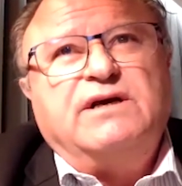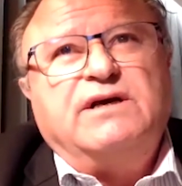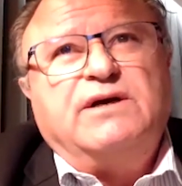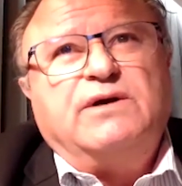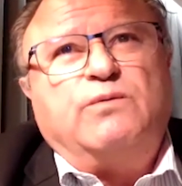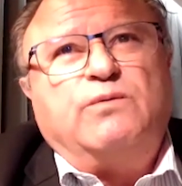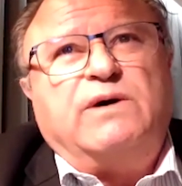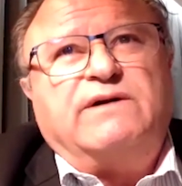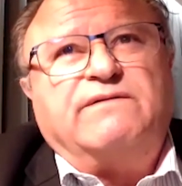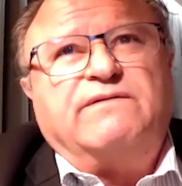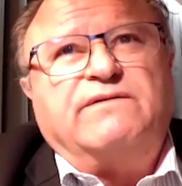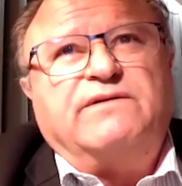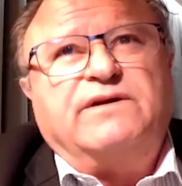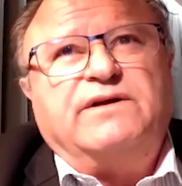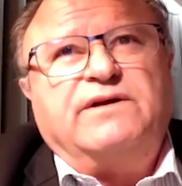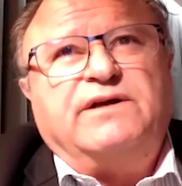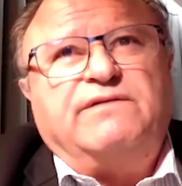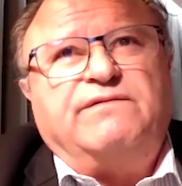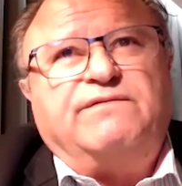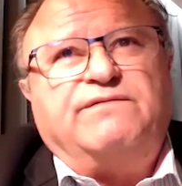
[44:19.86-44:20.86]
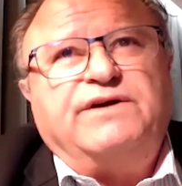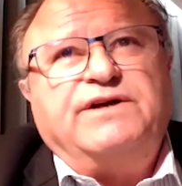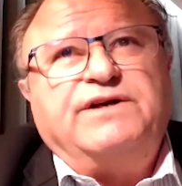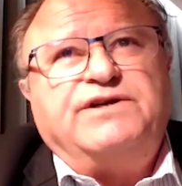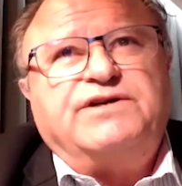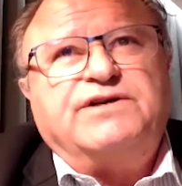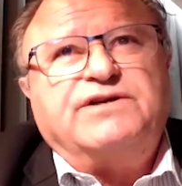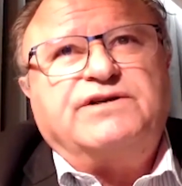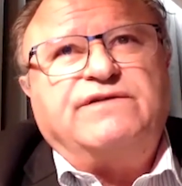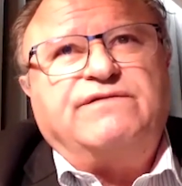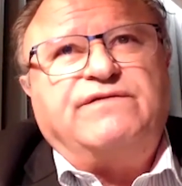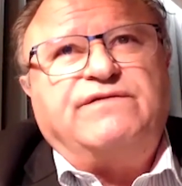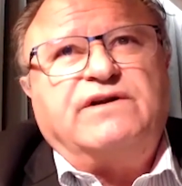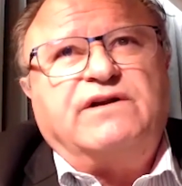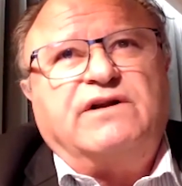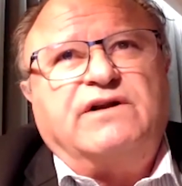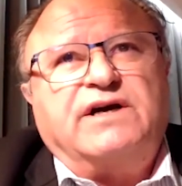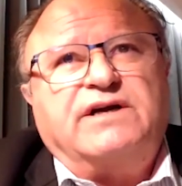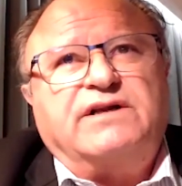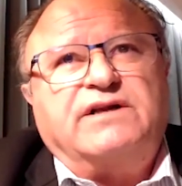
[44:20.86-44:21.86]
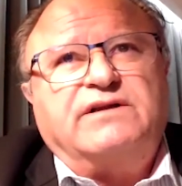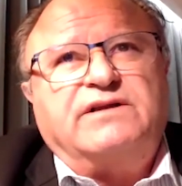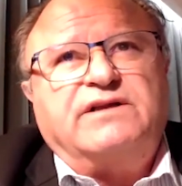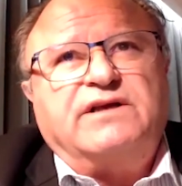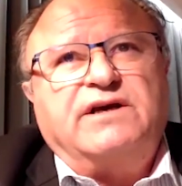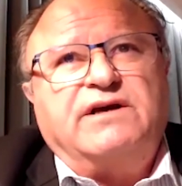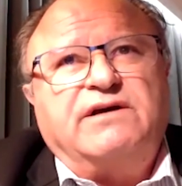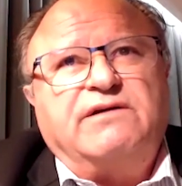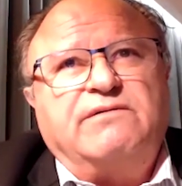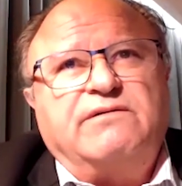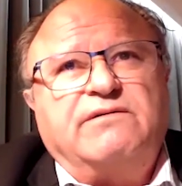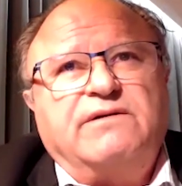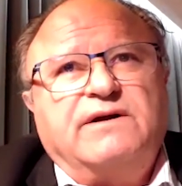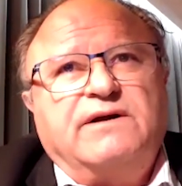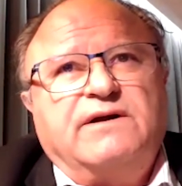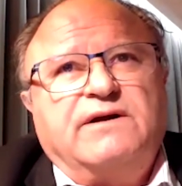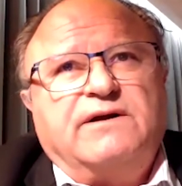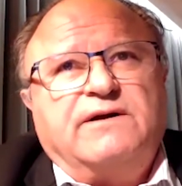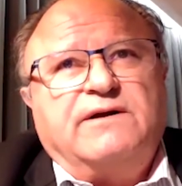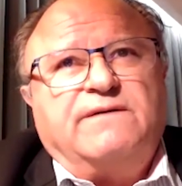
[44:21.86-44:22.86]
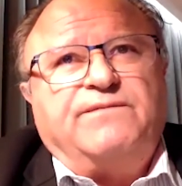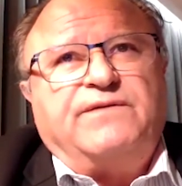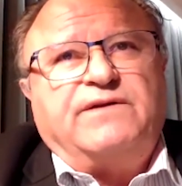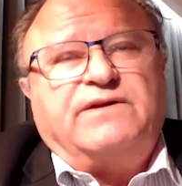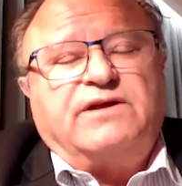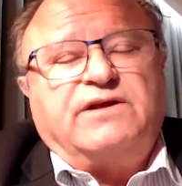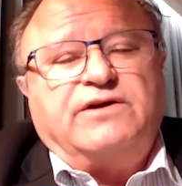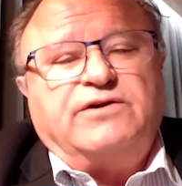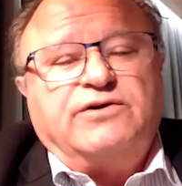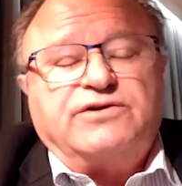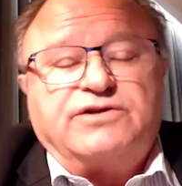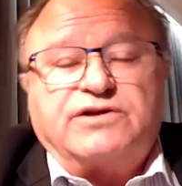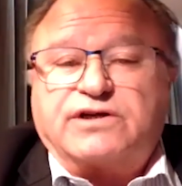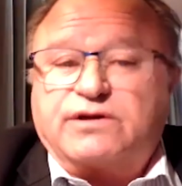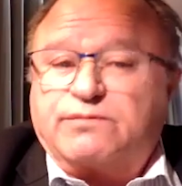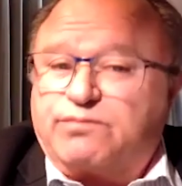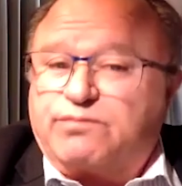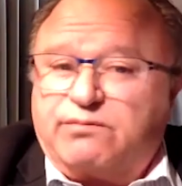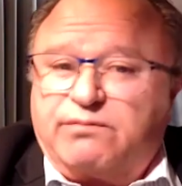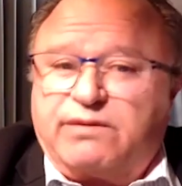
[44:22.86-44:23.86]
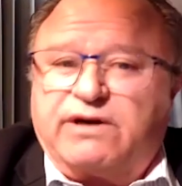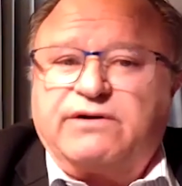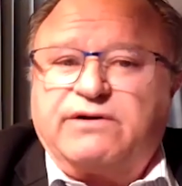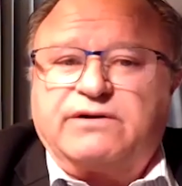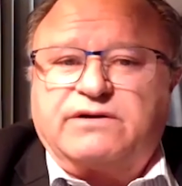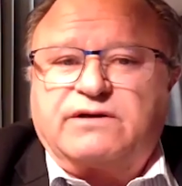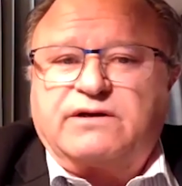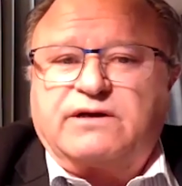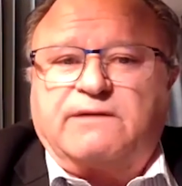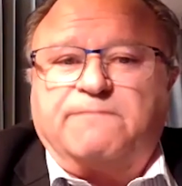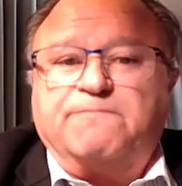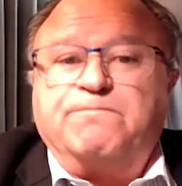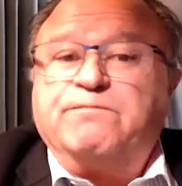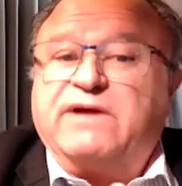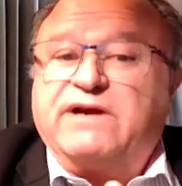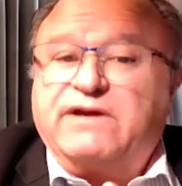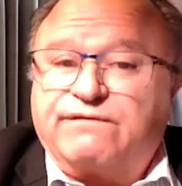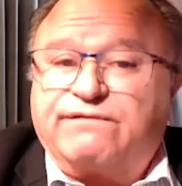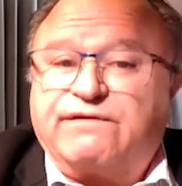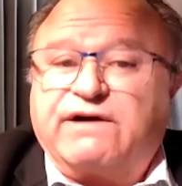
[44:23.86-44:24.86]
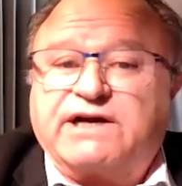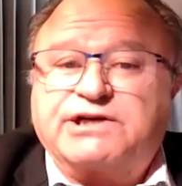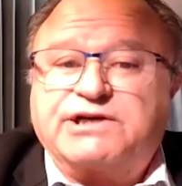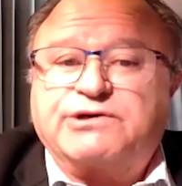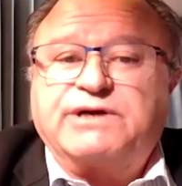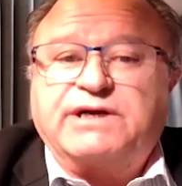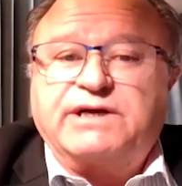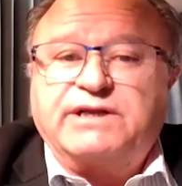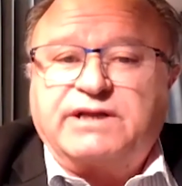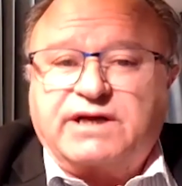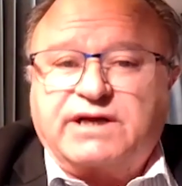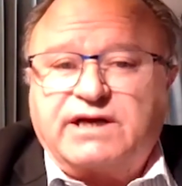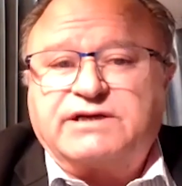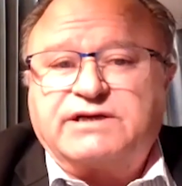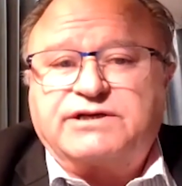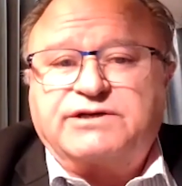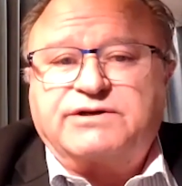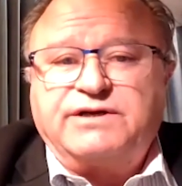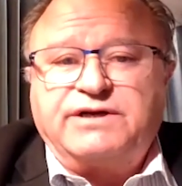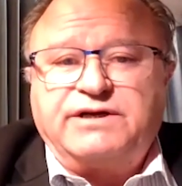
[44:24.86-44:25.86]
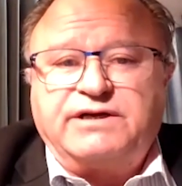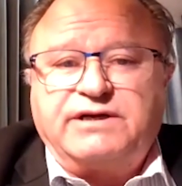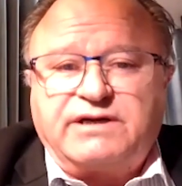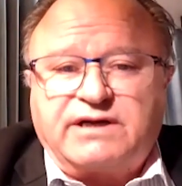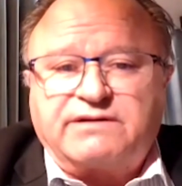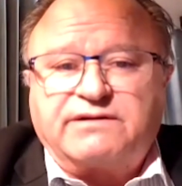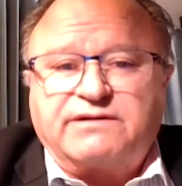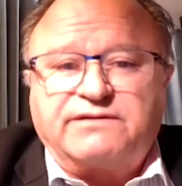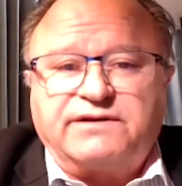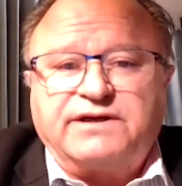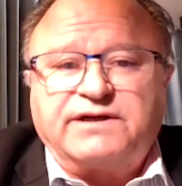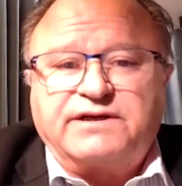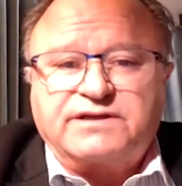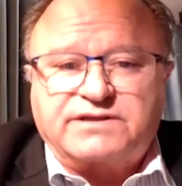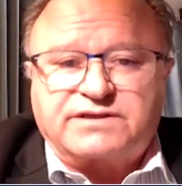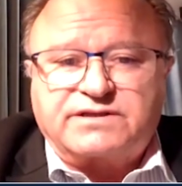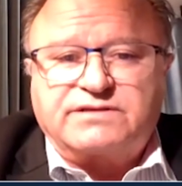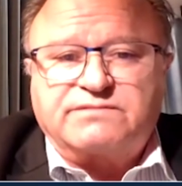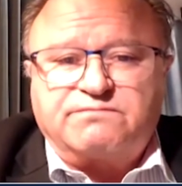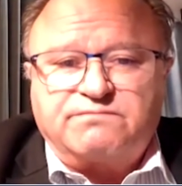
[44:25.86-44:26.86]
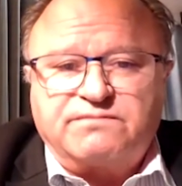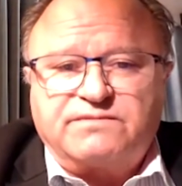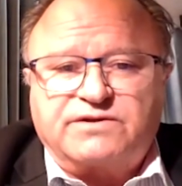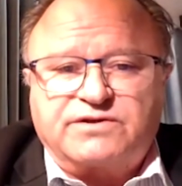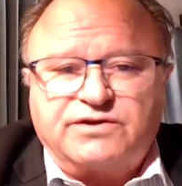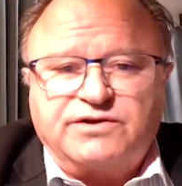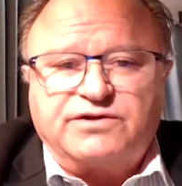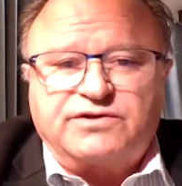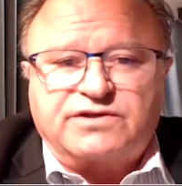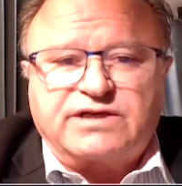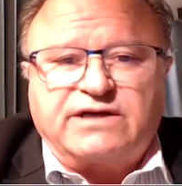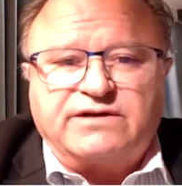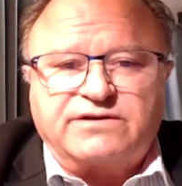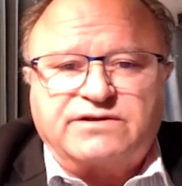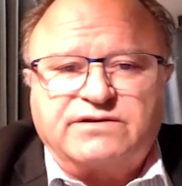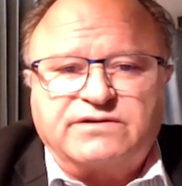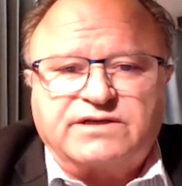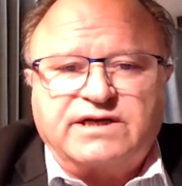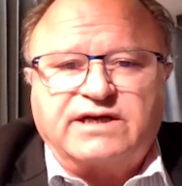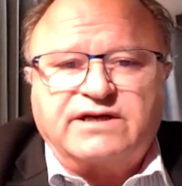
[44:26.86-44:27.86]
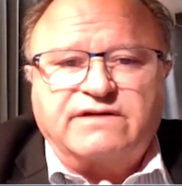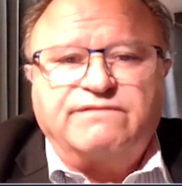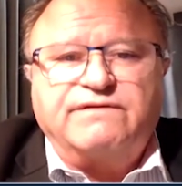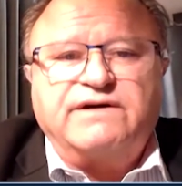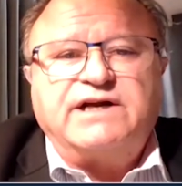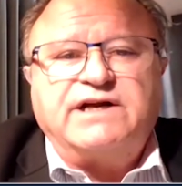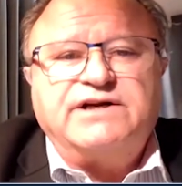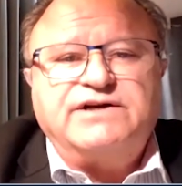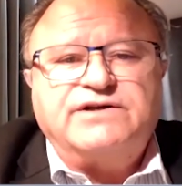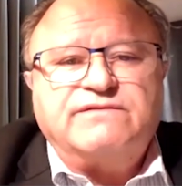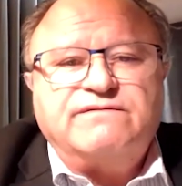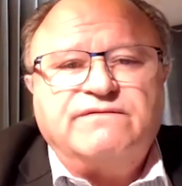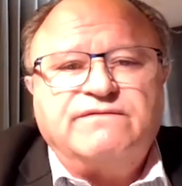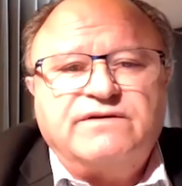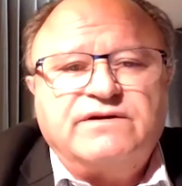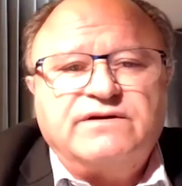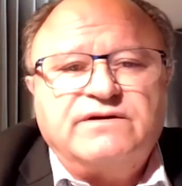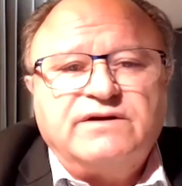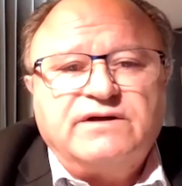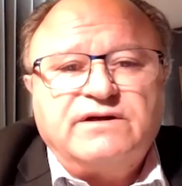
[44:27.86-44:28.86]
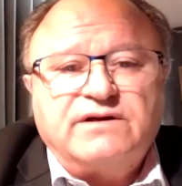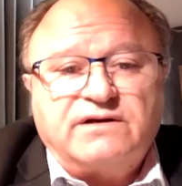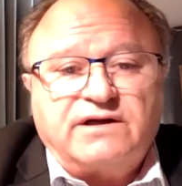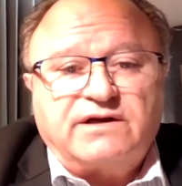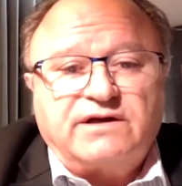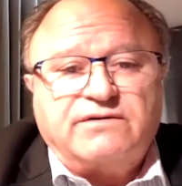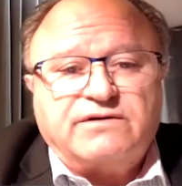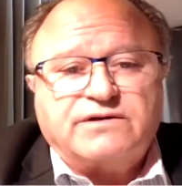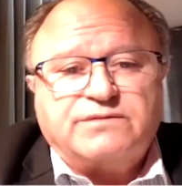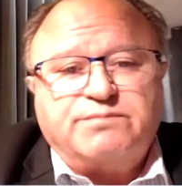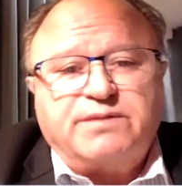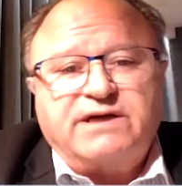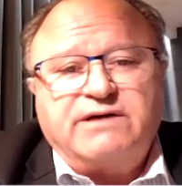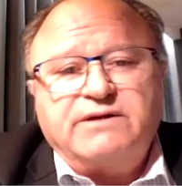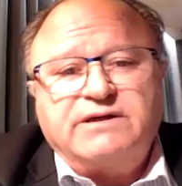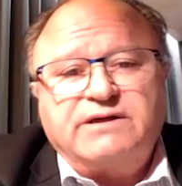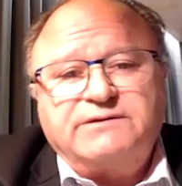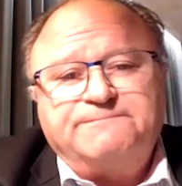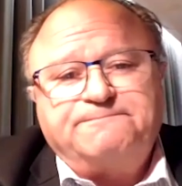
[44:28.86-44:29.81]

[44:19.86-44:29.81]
one of the features, if you like, that they're using to promote manufacturing in the country and other things to take advantage of the low cost power.